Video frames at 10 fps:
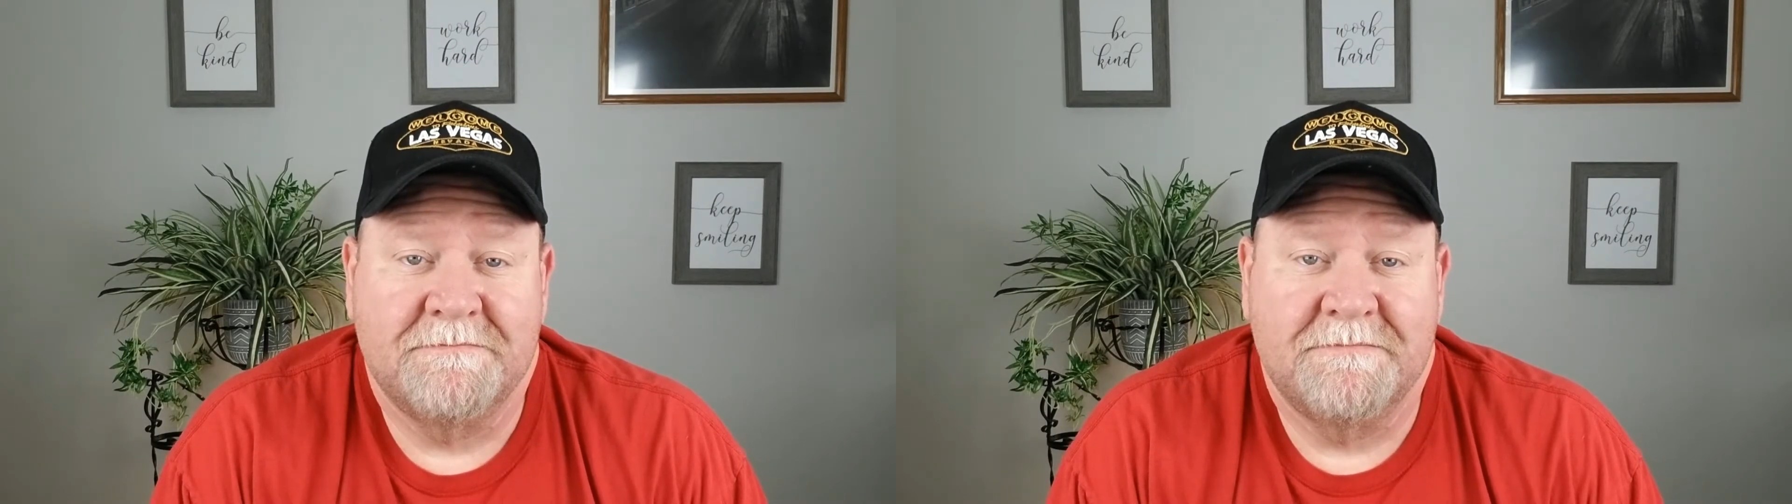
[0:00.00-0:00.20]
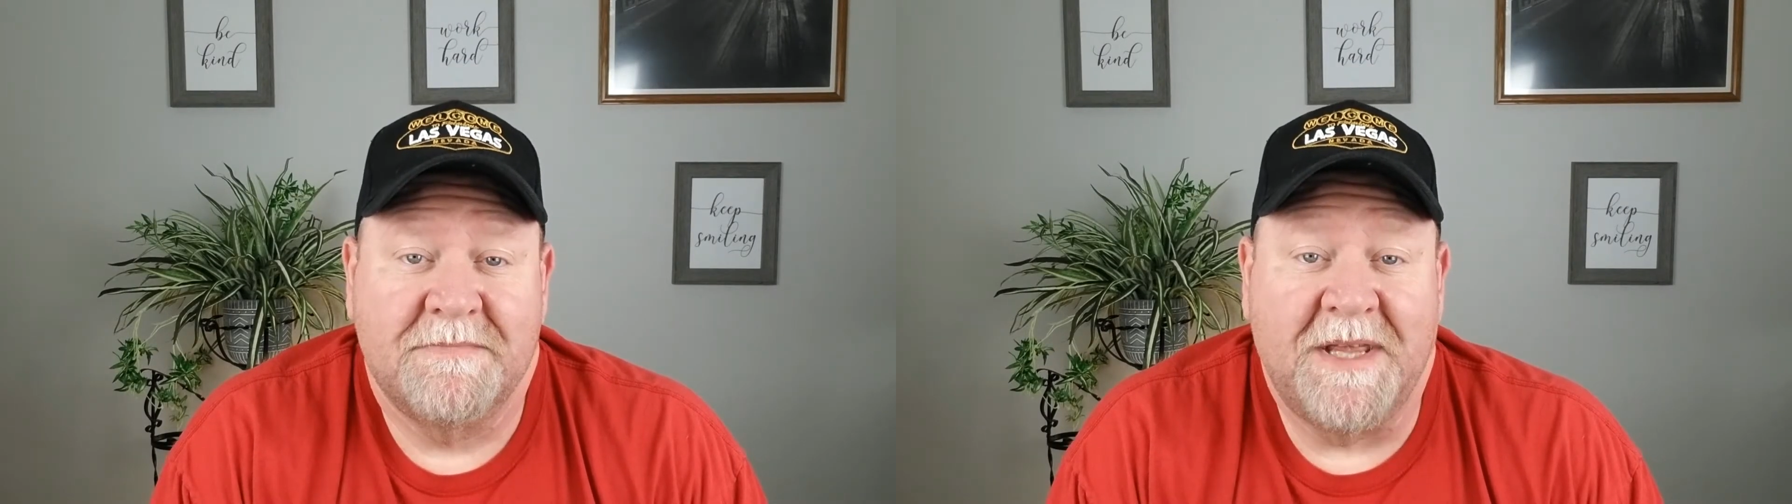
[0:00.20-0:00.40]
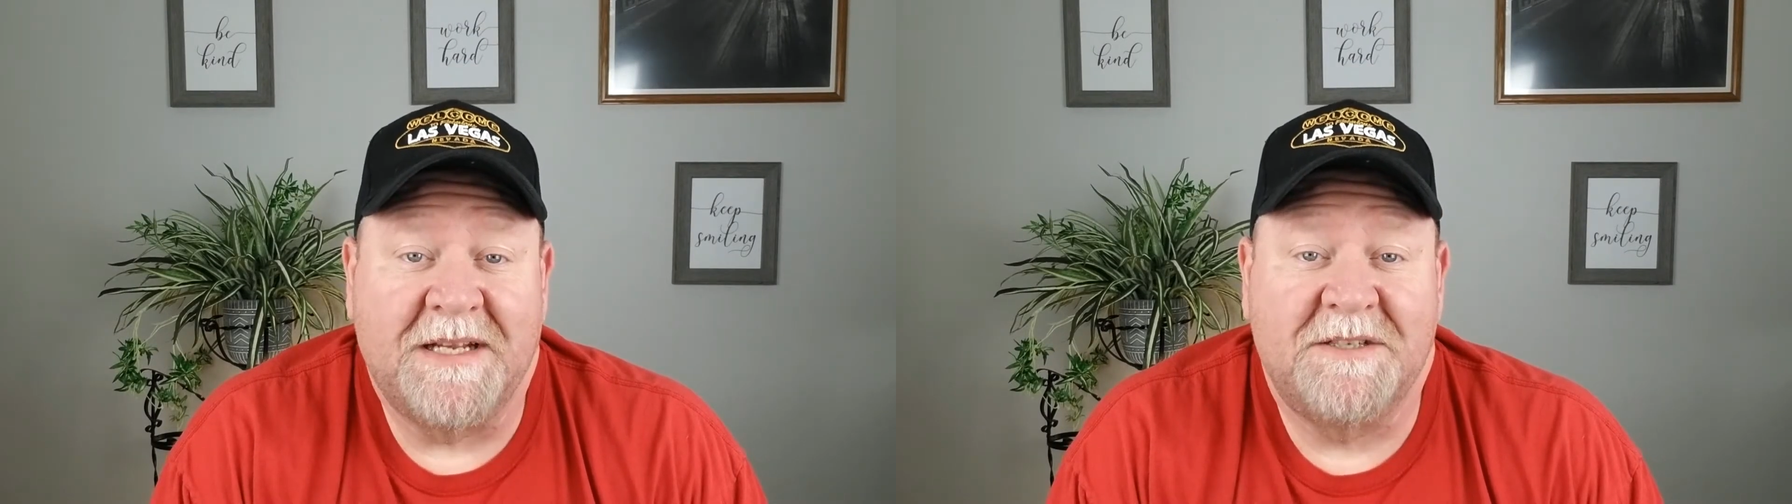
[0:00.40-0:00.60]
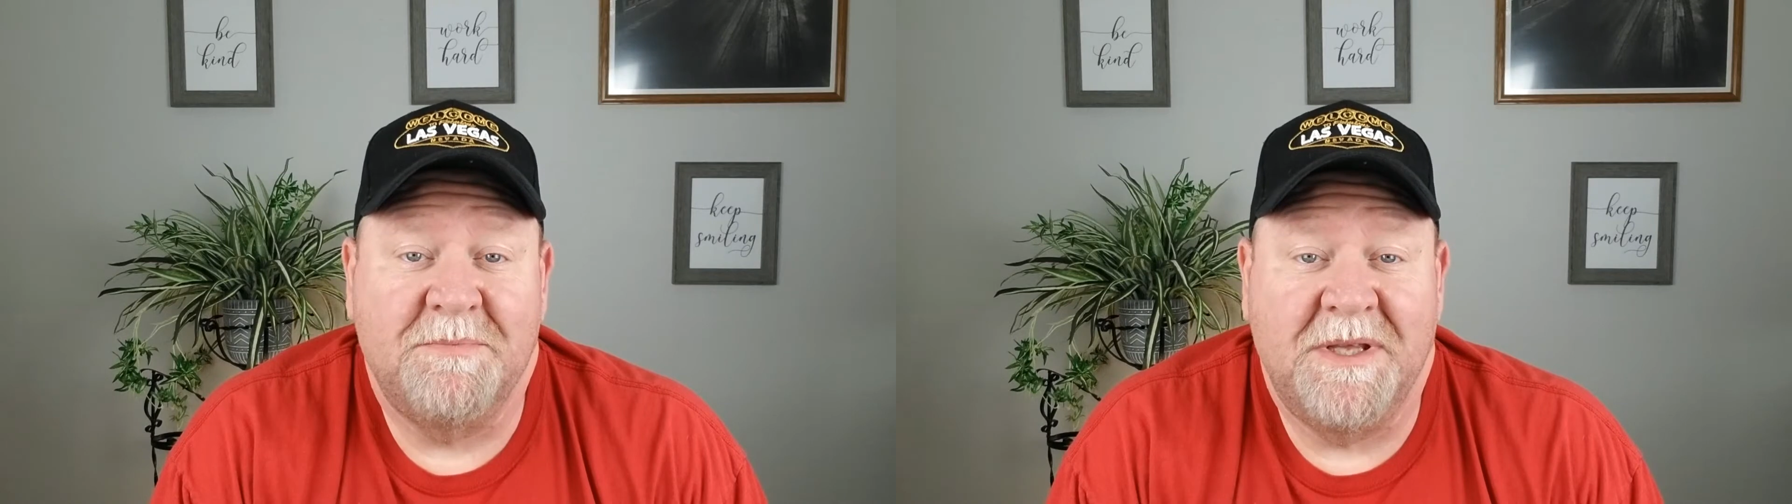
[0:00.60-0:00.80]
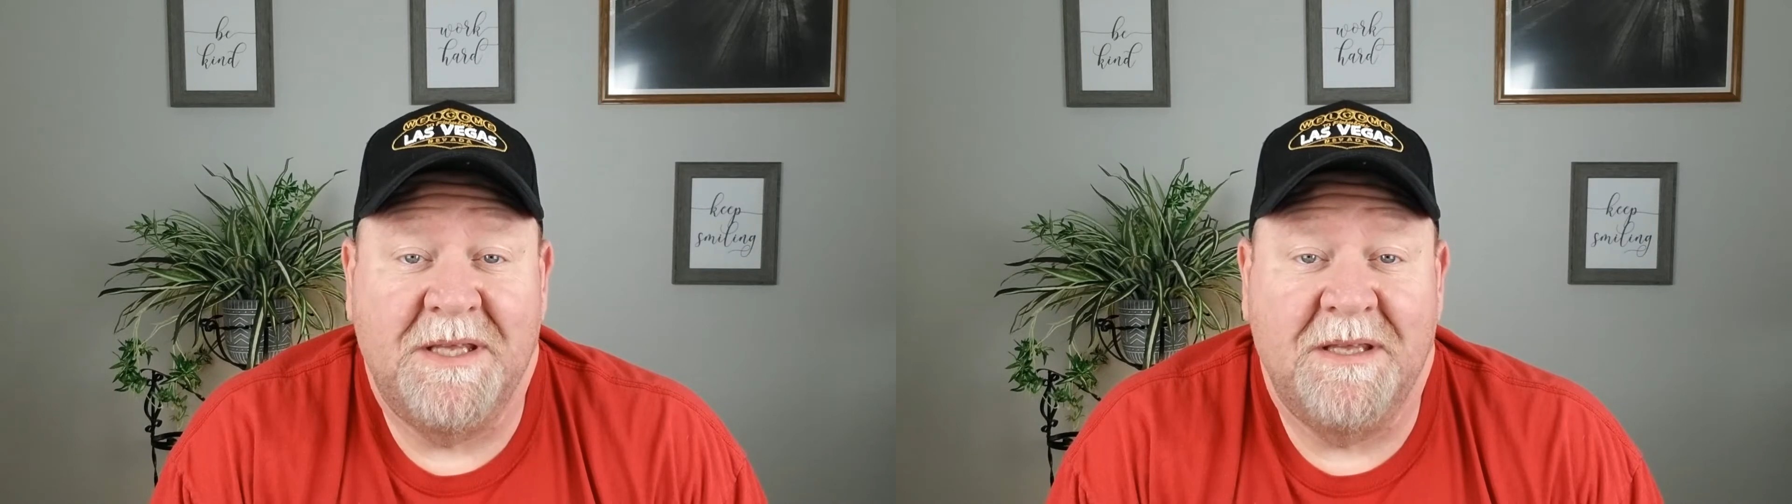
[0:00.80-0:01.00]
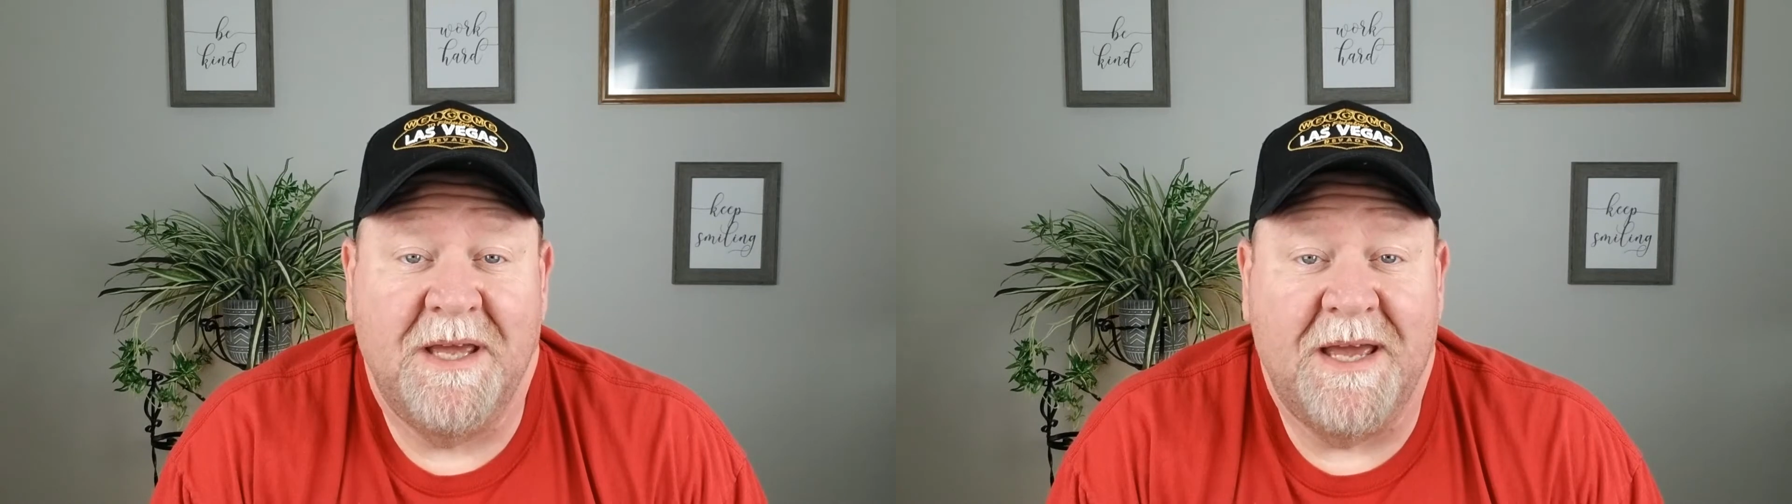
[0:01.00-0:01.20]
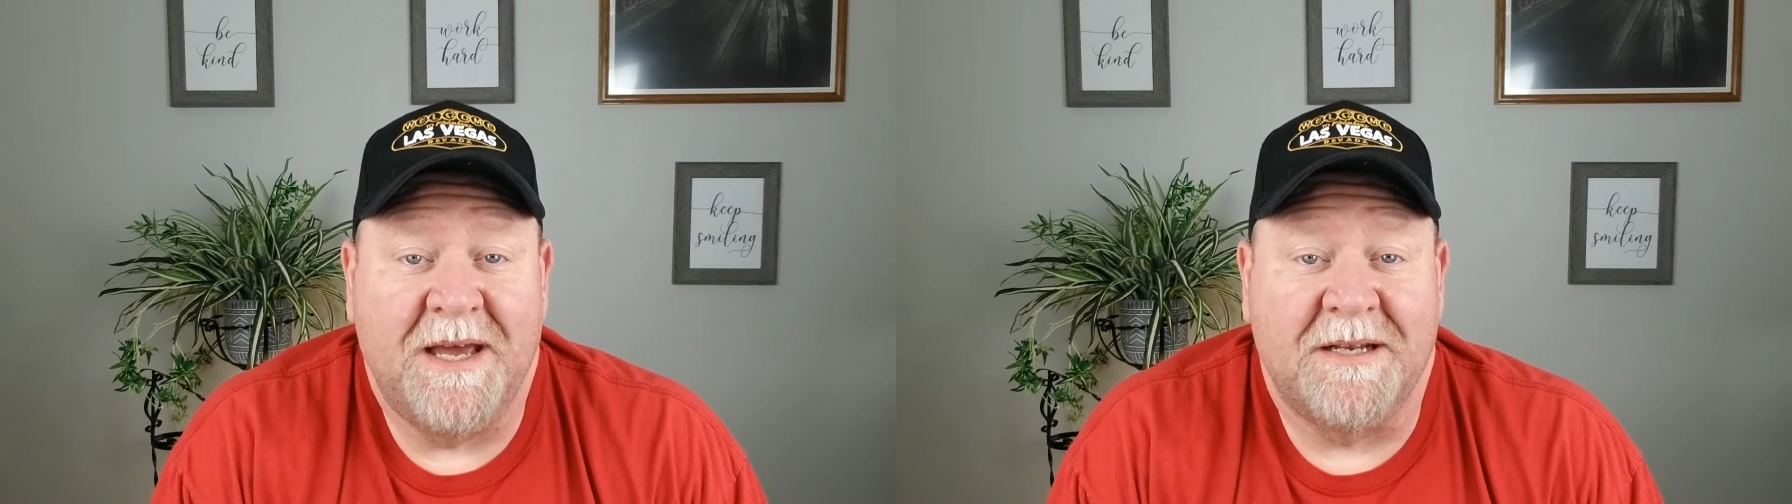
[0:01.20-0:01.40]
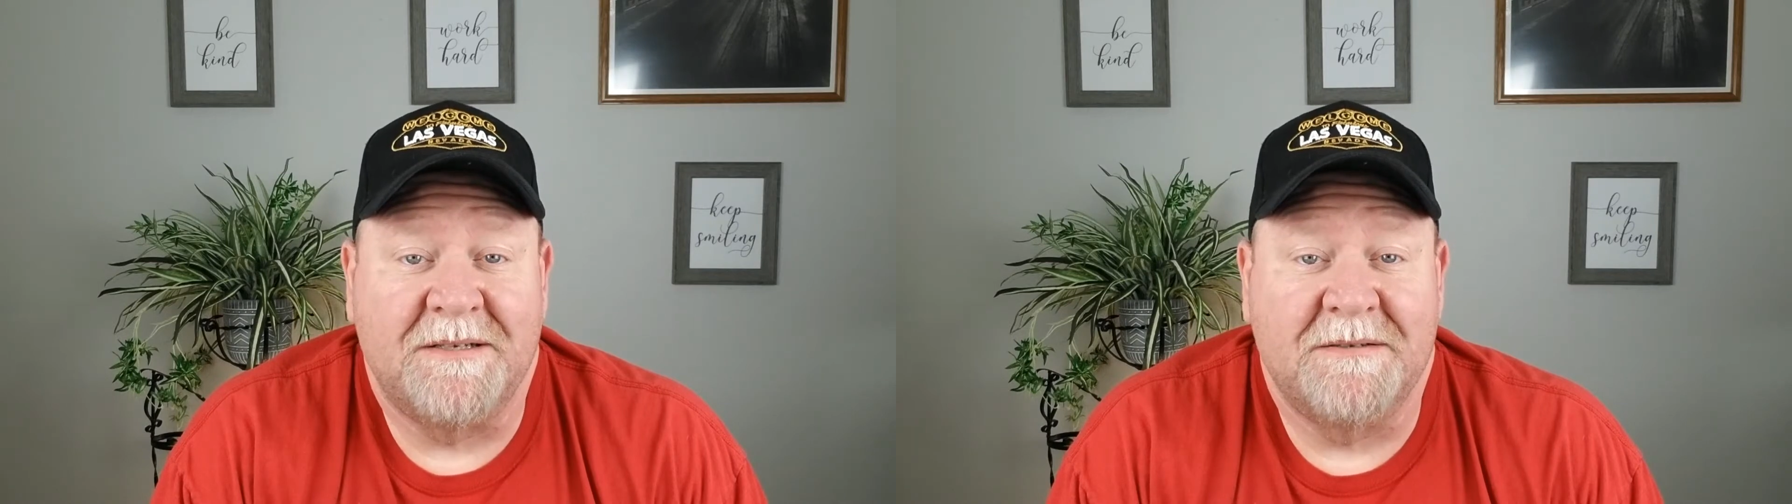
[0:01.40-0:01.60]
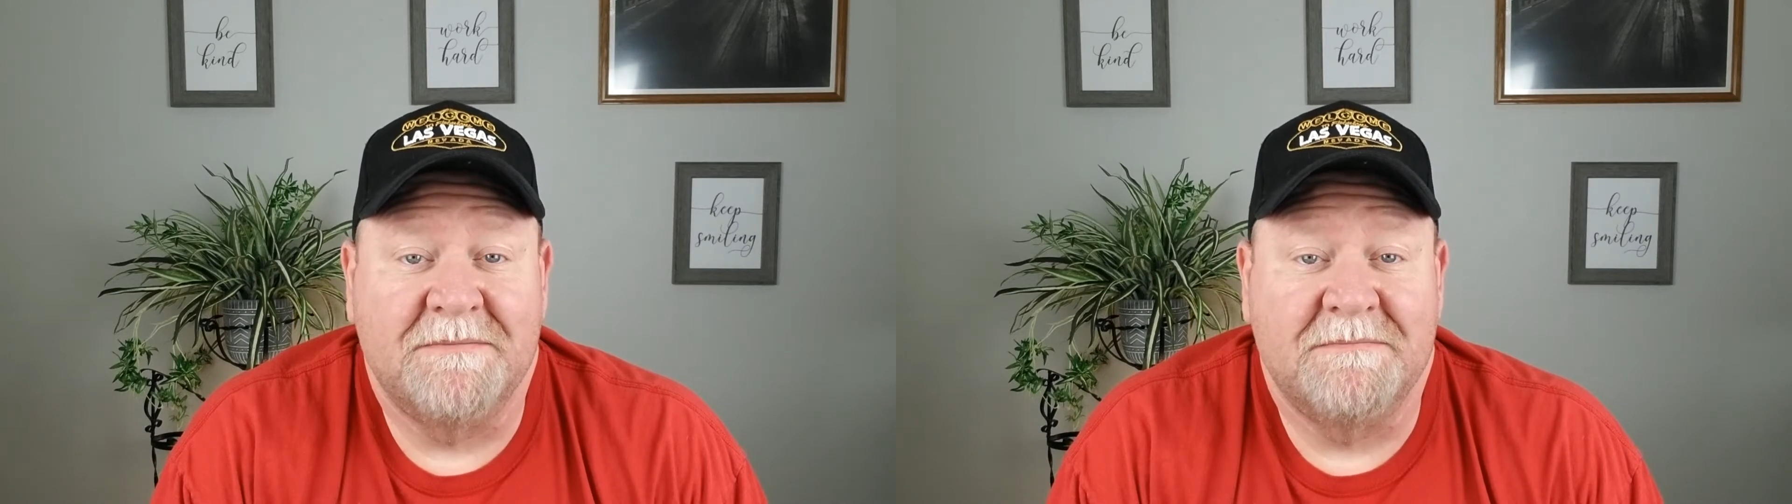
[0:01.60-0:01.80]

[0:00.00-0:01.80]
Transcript: That's me at